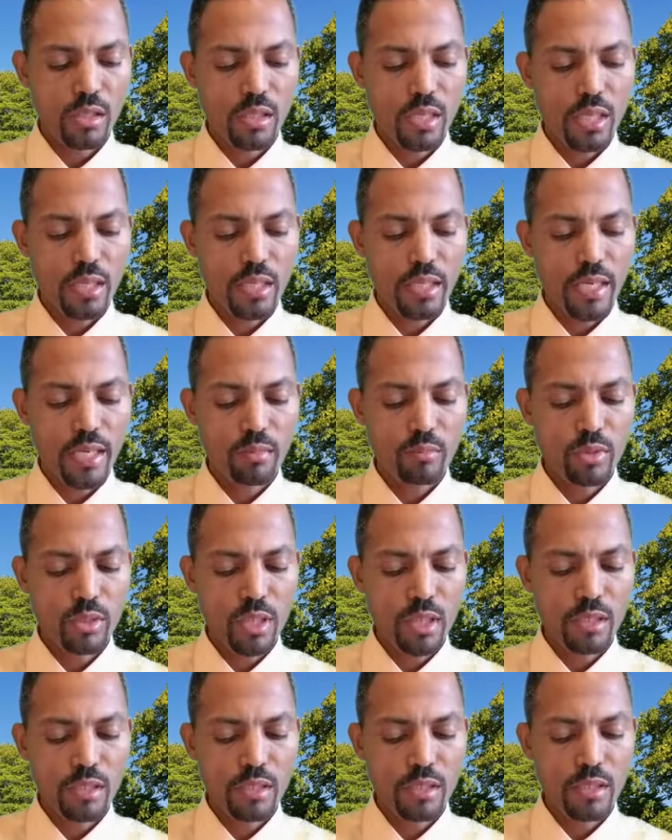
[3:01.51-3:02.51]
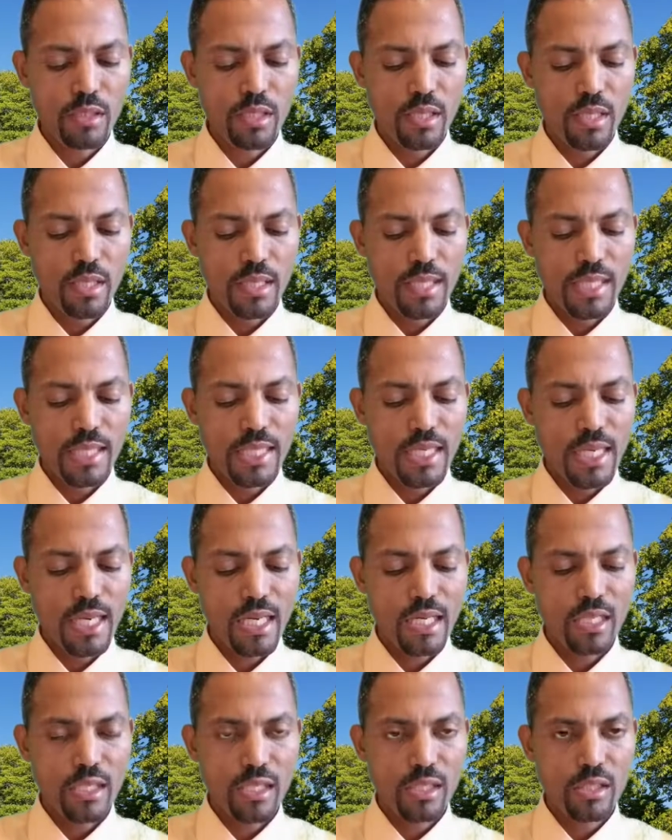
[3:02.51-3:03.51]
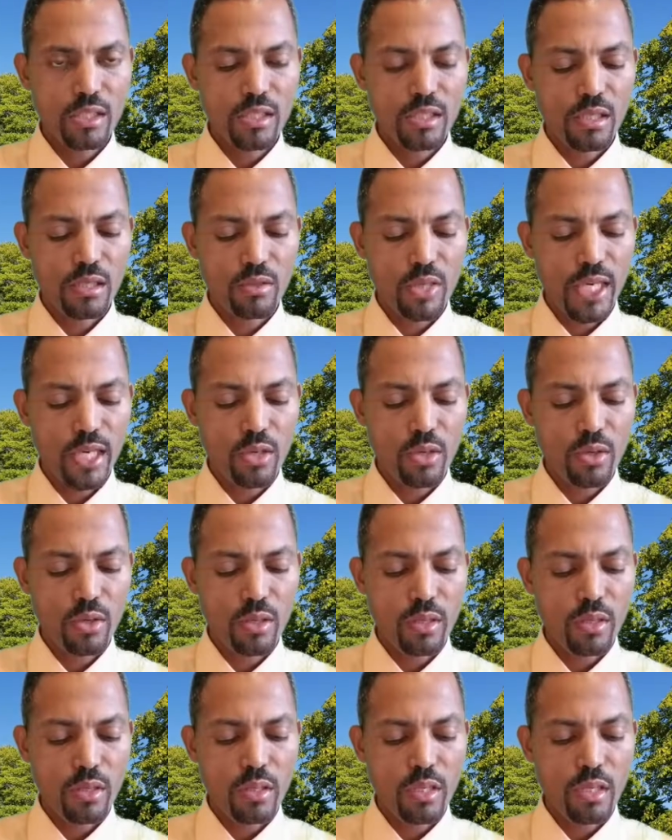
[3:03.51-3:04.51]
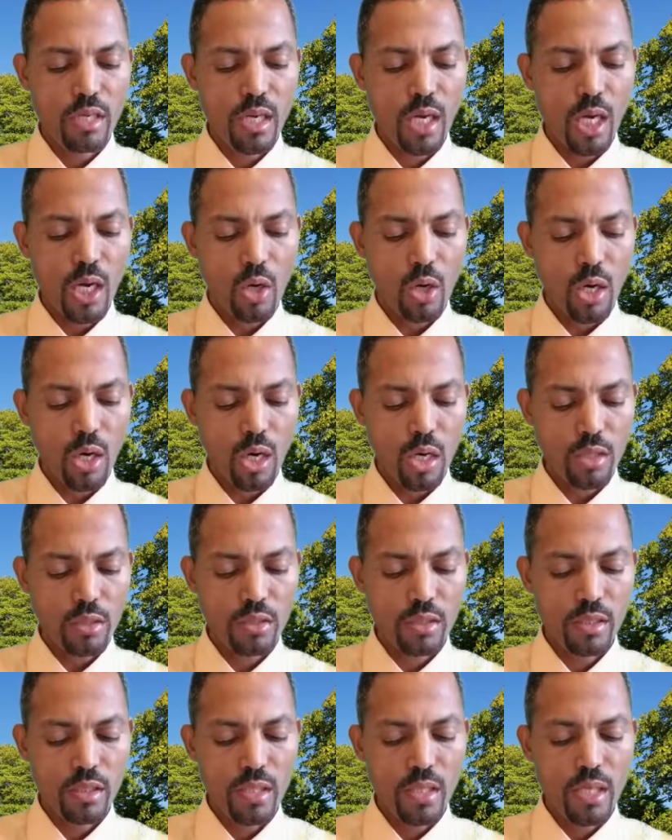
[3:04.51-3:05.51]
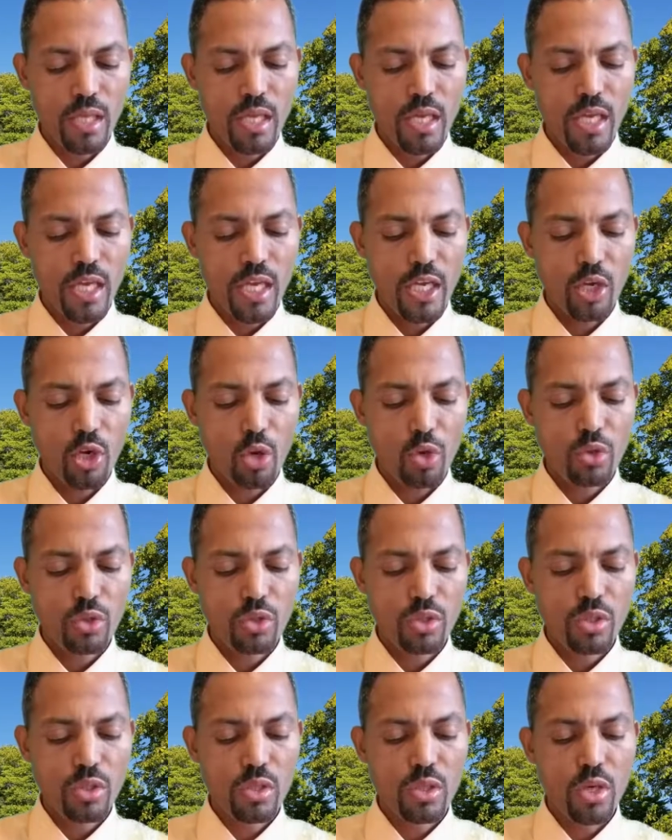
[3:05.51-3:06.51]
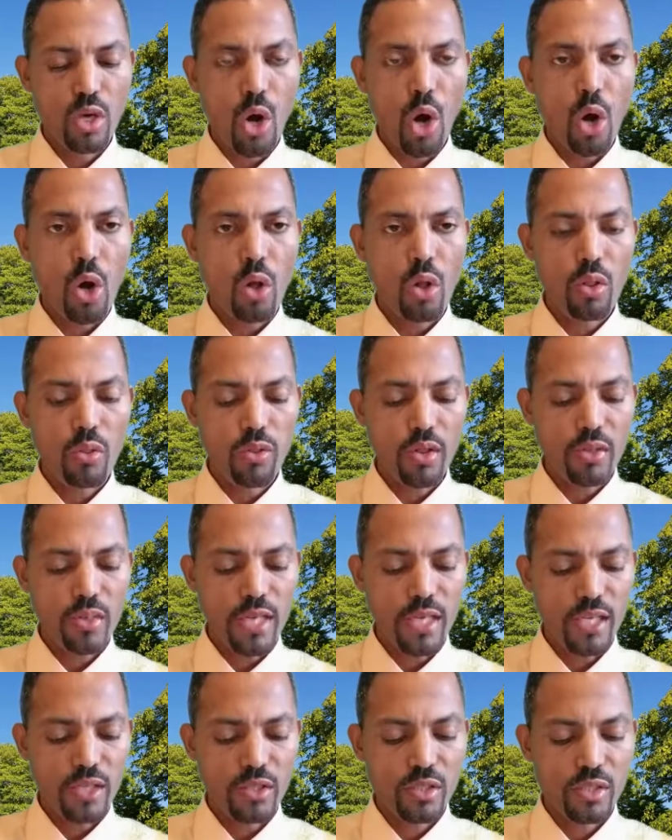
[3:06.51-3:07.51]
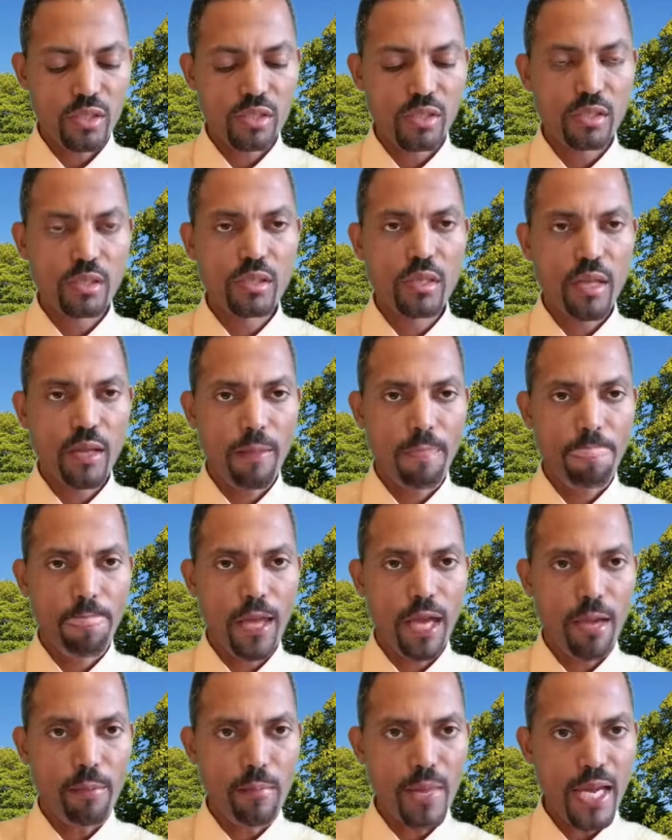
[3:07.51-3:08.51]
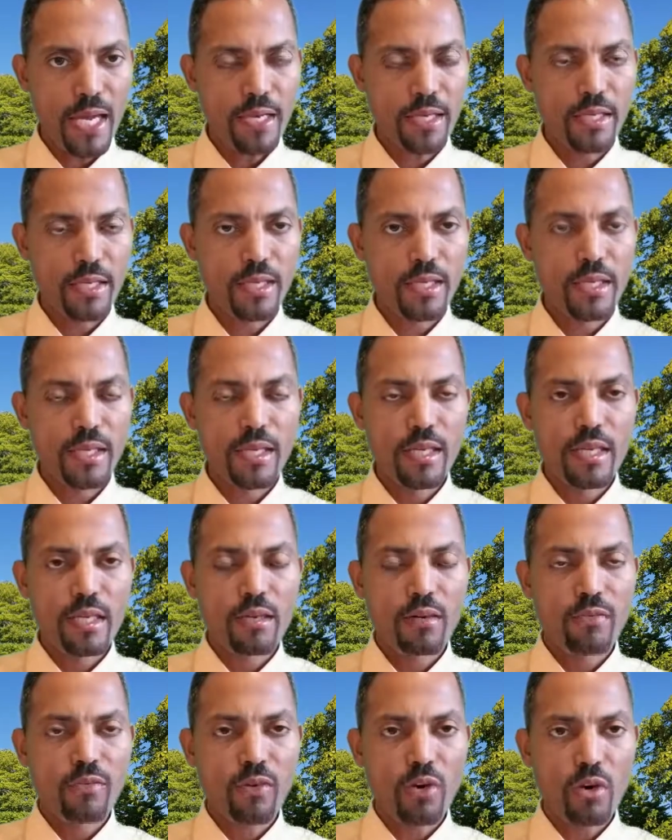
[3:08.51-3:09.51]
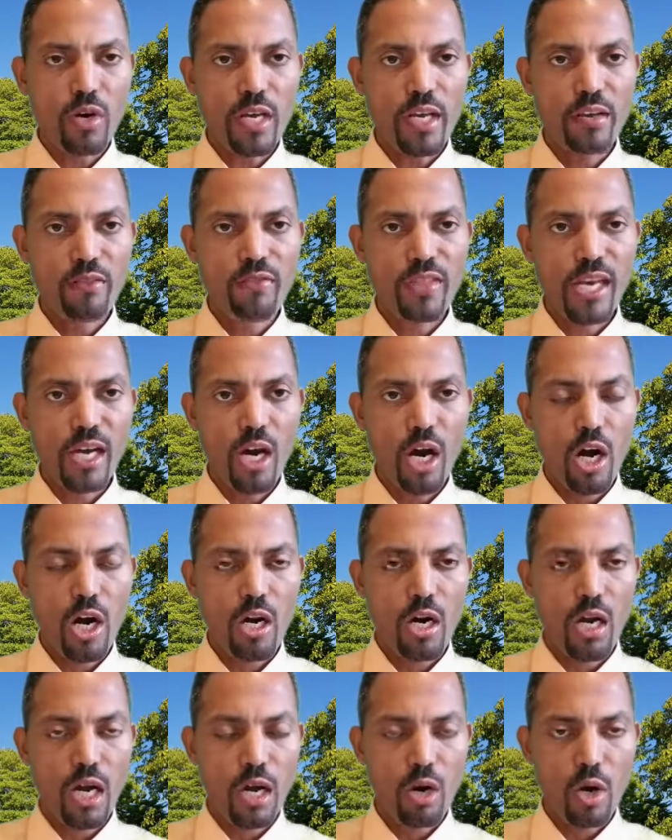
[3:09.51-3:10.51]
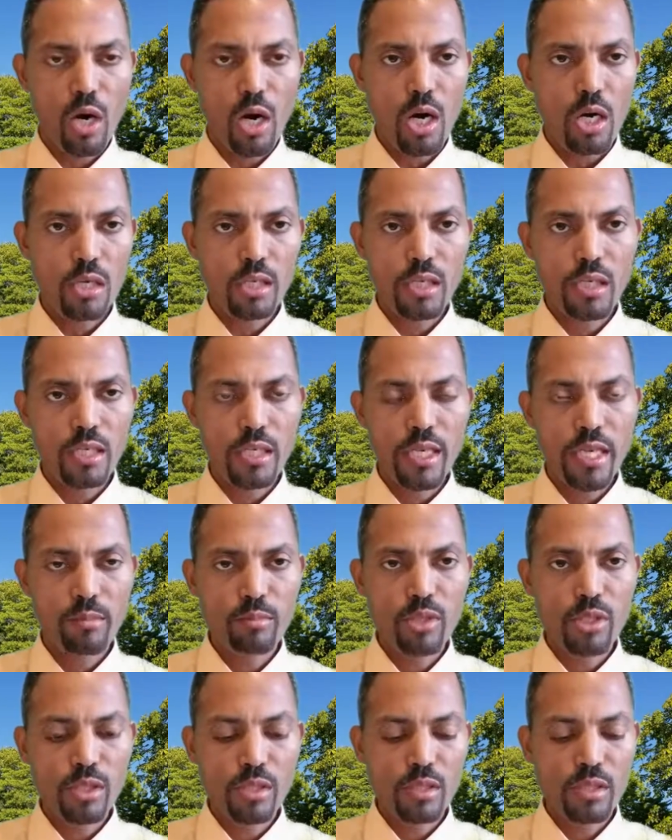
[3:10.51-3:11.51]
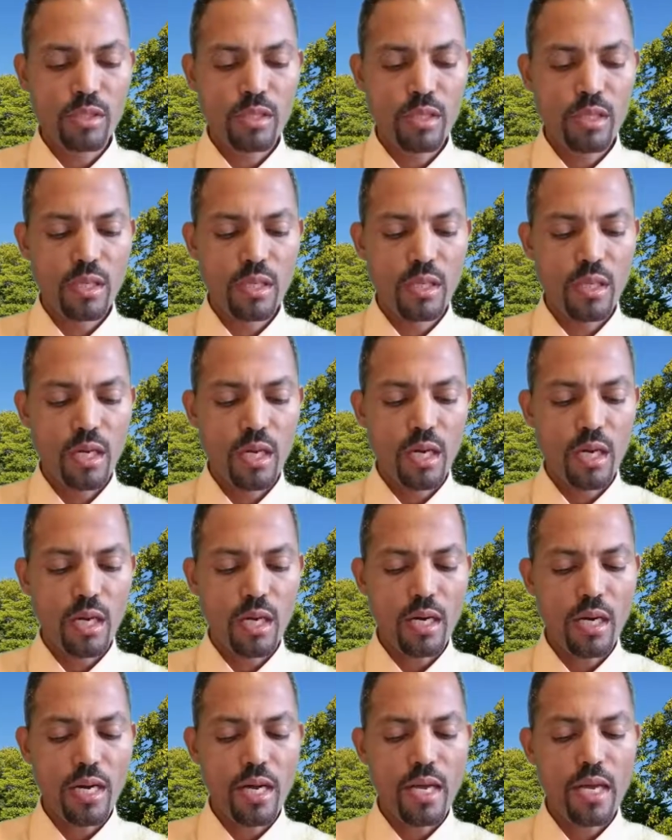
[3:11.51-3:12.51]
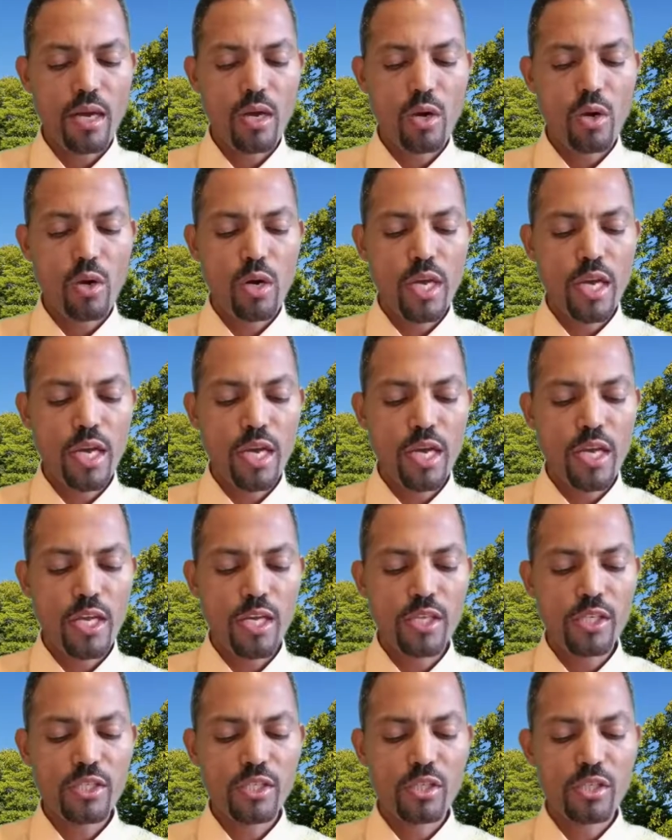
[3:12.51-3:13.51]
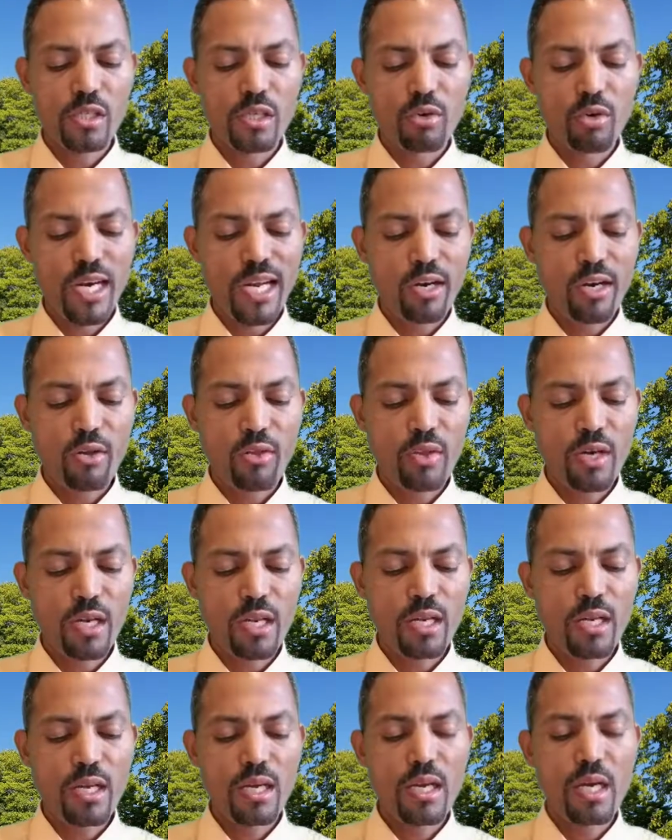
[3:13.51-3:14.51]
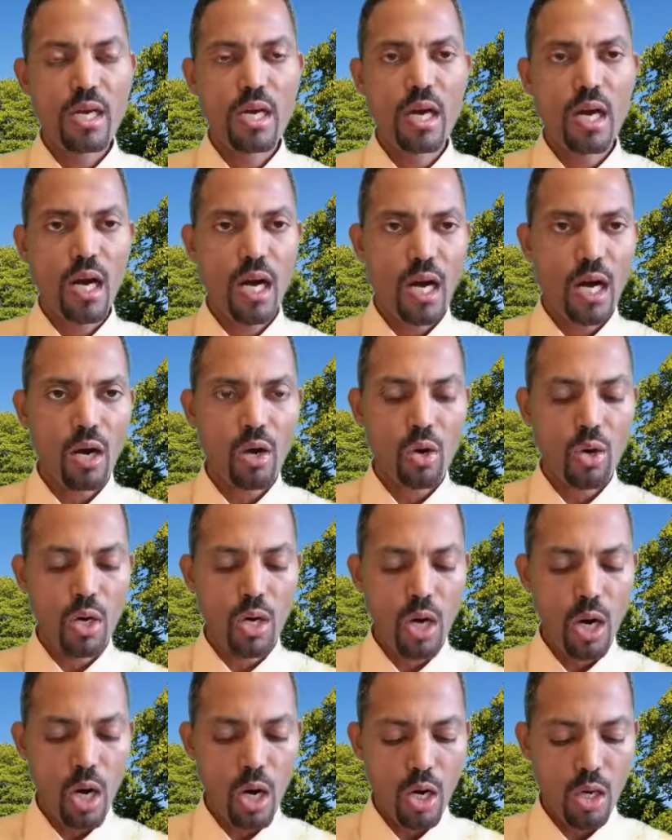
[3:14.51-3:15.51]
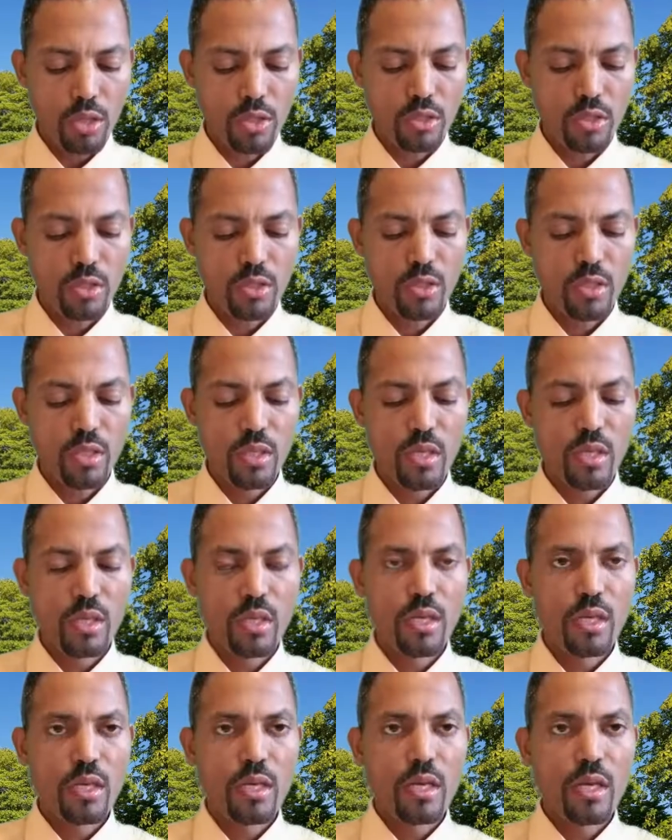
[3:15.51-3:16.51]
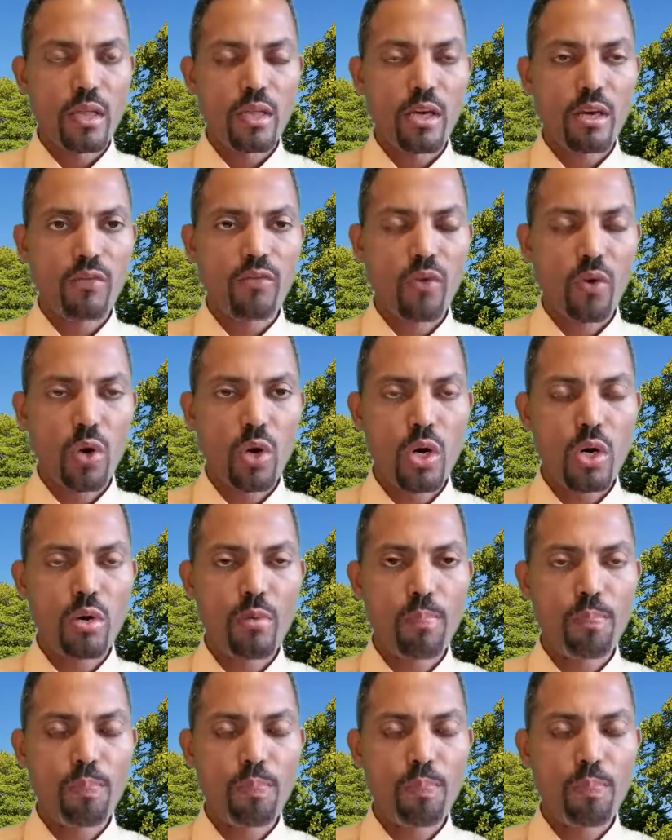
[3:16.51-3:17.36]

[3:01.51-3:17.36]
condemns us, God is greater than our heart. He knows all the things." Amen. For if our heart condemns us, He is greater than our heart. Therefore,